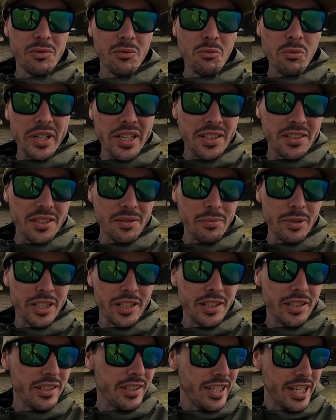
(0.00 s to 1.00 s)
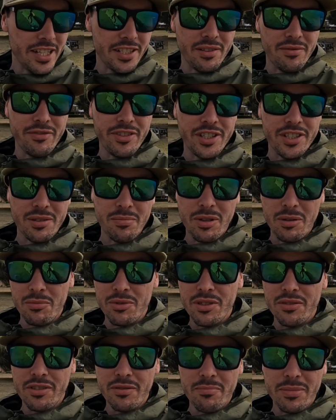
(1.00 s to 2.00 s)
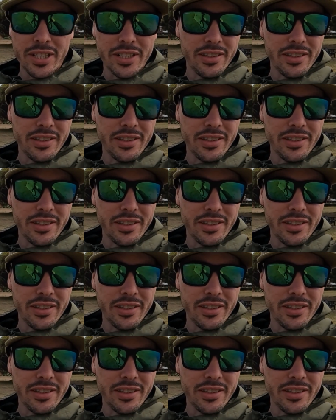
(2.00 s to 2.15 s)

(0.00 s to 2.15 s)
Weird to be catching fish but moving,